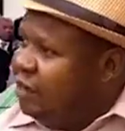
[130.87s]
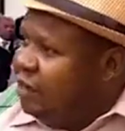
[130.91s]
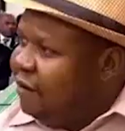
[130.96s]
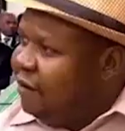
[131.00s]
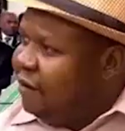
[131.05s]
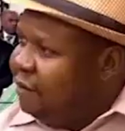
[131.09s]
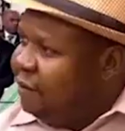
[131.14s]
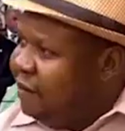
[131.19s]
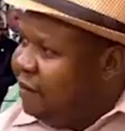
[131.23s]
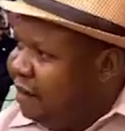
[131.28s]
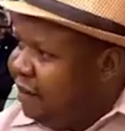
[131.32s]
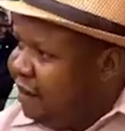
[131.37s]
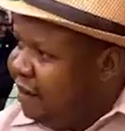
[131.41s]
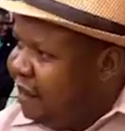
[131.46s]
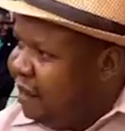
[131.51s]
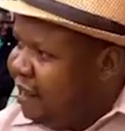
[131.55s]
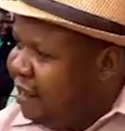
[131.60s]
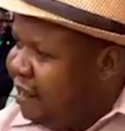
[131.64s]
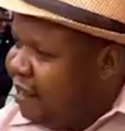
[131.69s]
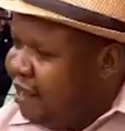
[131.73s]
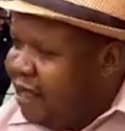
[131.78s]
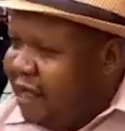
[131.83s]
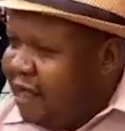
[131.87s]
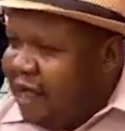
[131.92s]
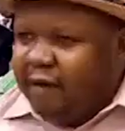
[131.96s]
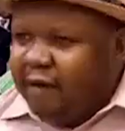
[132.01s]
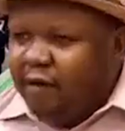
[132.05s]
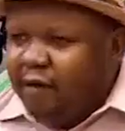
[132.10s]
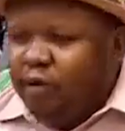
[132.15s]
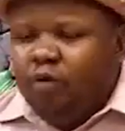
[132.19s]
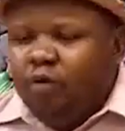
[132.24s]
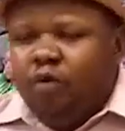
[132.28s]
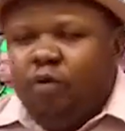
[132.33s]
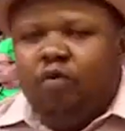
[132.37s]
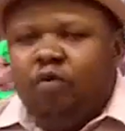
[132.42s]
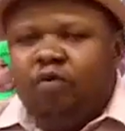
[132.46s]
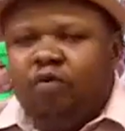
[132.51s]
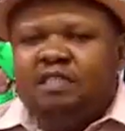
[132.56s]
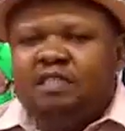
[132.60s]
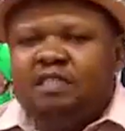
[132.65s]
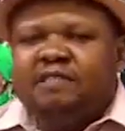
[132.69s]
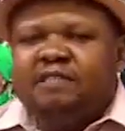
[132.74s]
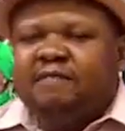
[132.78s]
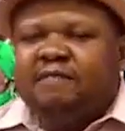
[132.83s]
have malaria. I don't know who
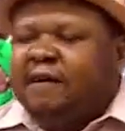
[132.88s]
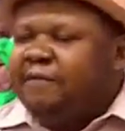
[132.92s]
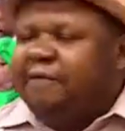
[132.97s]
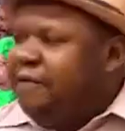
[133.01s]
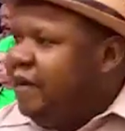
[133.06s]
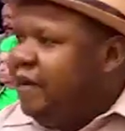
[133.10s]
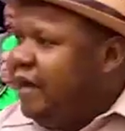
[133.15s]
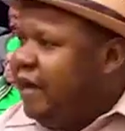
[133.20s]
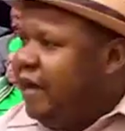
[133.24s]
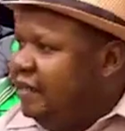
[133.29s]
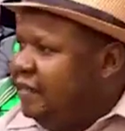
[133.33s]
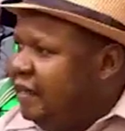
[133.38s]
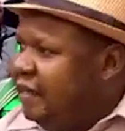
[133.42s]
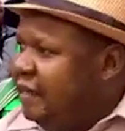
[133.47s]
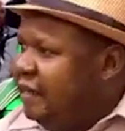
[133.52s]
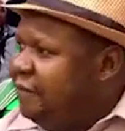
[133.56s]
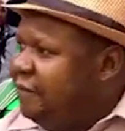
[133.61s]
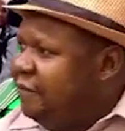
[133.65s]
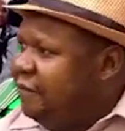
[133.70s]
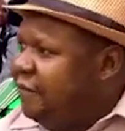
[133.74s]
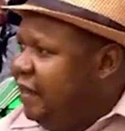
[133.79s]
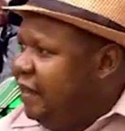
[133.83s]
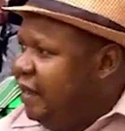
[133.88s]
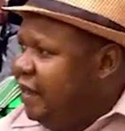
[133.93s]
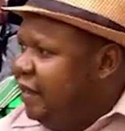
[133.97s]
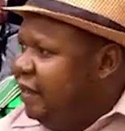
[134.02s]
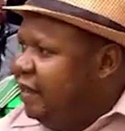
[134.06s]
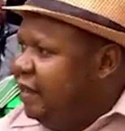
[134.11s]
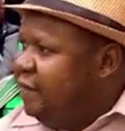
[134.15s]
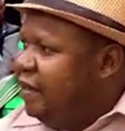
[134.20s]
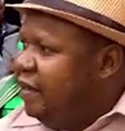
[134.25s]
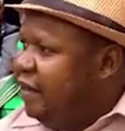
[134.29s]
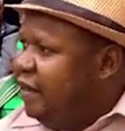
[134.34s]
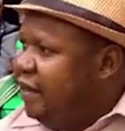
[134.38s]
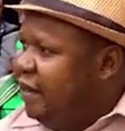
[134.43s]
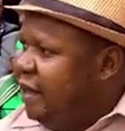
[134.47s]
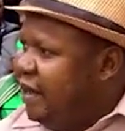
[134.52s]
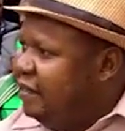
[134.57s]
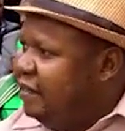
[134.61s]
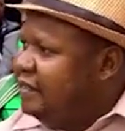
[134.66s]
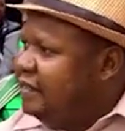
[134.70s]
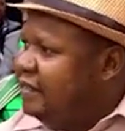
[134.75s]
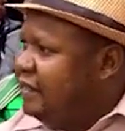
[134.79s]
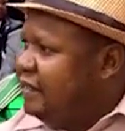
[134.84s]
deceived Africans that the fight against malaria
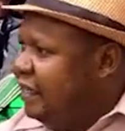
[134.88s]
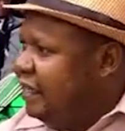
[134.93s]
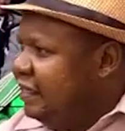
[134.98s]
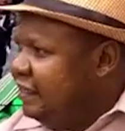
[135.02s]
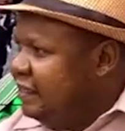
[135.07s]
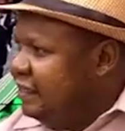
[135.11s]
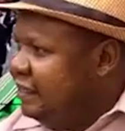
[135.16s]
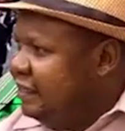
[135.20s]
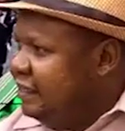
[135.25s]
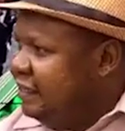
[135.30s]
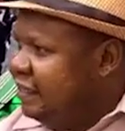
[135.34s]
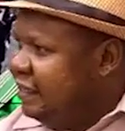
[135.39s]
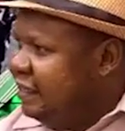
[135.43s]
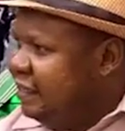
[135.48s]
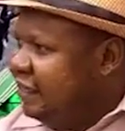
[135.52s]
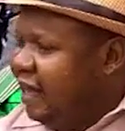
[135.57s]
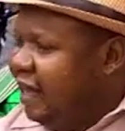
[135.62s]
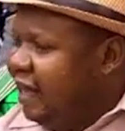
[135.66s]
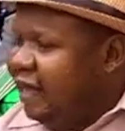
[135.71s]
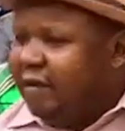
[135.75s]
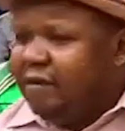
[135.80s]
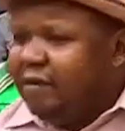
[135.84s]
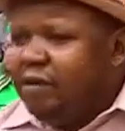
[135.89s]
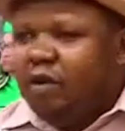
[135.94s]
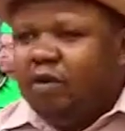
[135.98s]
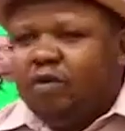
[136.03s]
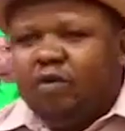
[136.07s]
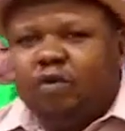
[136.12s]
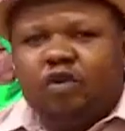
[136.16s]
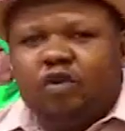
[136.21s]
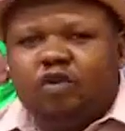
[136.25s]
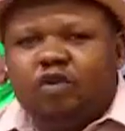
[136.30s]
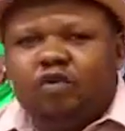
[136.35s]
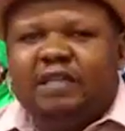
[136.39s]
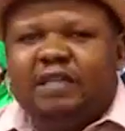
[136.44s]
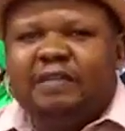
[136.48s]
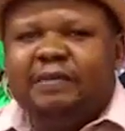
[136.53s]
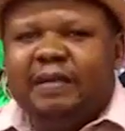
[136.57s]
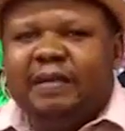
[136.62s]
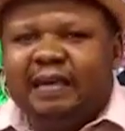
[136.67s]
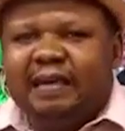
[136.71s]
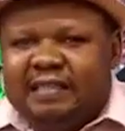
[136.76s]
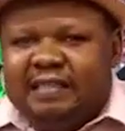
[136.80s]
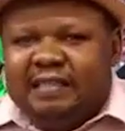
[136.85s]
is tent. And doctors with
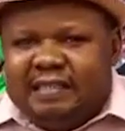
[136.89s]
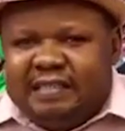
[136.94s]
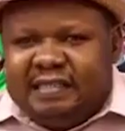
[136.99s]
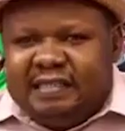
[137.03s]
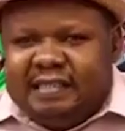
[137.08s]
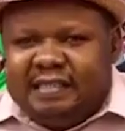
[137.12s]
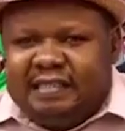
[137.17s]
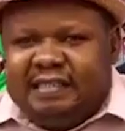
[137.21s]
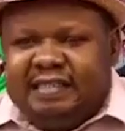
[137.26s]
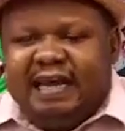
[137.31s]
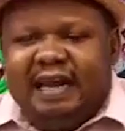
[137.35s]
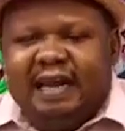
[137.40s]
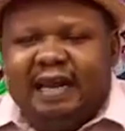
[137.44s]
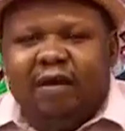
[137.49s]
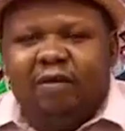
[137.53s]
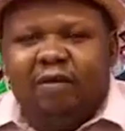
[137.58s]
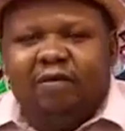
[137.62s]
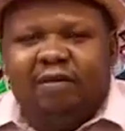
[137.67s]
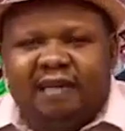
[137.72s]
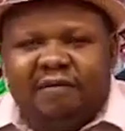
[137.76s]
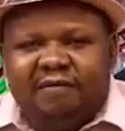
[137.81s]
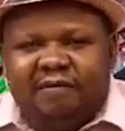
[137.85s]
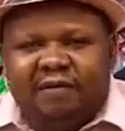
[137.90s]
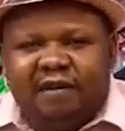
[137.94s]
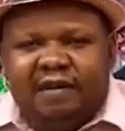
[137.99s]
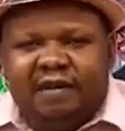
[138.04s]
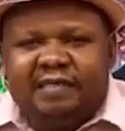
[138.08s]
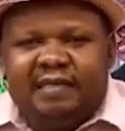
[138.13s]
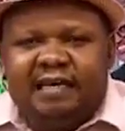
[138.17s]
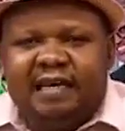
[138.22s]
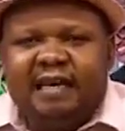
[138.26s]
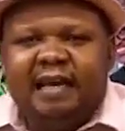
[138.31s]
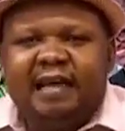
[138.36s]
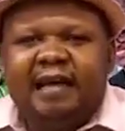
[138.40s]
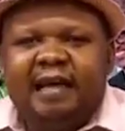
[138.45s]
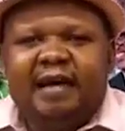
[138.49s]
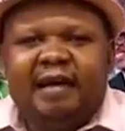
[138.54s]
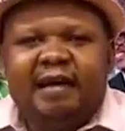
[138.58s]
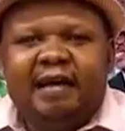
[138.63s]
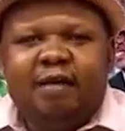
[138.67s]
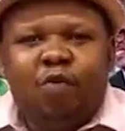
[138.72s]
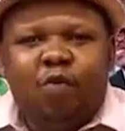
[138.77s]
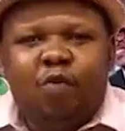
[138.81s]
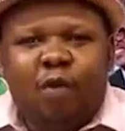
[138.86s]
PhD stand on television and say,
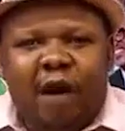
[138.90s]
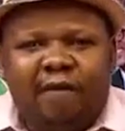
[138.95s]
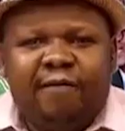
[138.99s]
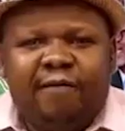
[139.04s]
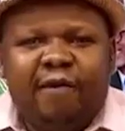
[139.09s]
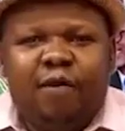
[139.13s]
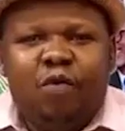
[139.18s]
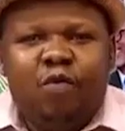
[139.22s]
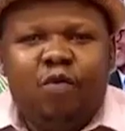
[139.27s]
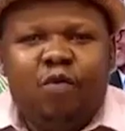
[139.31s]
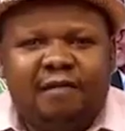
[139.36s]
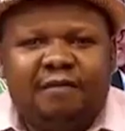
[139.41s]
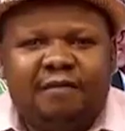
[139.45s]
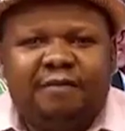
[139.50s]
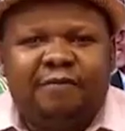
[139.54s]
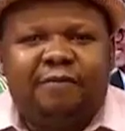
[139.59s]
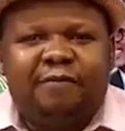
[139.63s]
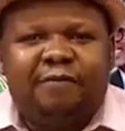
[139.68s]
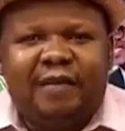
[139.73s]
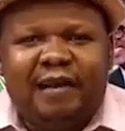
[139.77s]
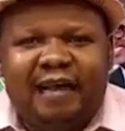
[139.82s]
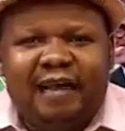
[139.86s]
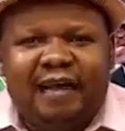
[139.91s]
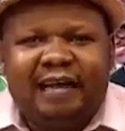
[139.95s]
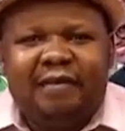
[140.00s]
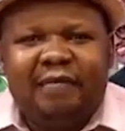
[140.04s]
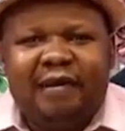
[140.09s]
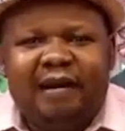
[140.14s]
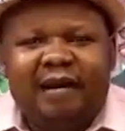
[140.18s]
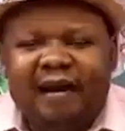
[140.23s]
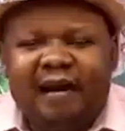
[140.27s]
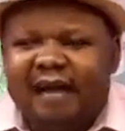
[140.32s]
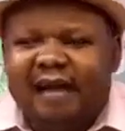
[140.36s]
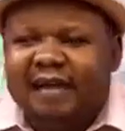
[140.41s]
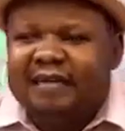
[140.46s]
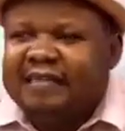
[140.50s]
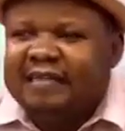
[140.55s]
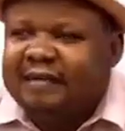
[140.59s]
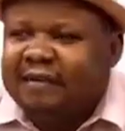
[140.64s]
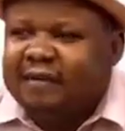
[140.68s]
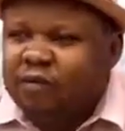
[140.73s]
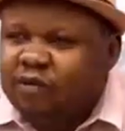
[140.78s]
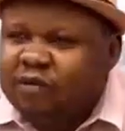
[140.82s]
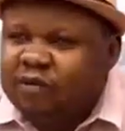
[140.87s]
one of the ways to fight against malaria is
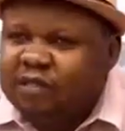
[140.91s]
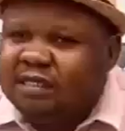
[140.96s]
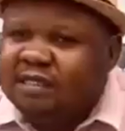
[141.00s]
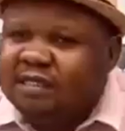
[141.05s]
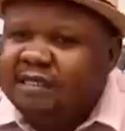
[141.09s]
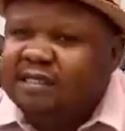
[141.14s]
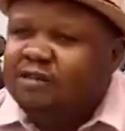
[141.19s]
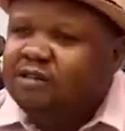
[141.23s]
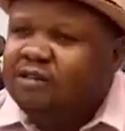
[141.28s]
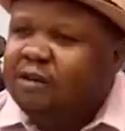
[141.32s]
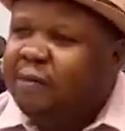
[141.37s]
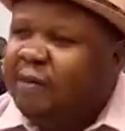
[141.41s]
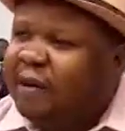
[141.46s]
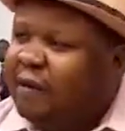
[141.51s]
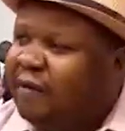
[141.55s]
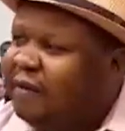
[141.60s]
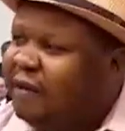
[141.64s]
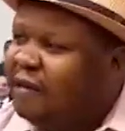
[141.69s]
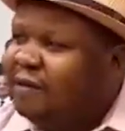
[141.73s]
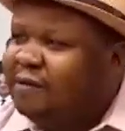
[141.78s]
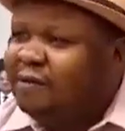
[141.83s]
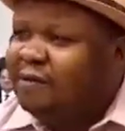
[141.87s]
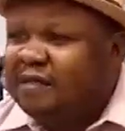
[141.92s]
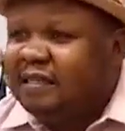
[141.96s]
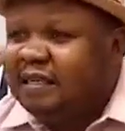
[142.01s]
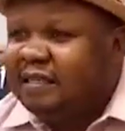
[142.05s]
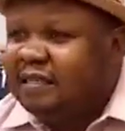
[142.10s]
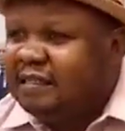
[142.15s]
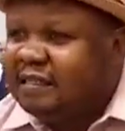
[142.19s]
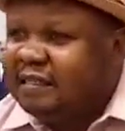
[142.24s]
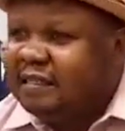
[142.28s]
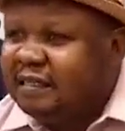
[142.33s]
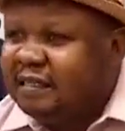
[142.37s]
sleep. You sit in your parlor, there's no tent.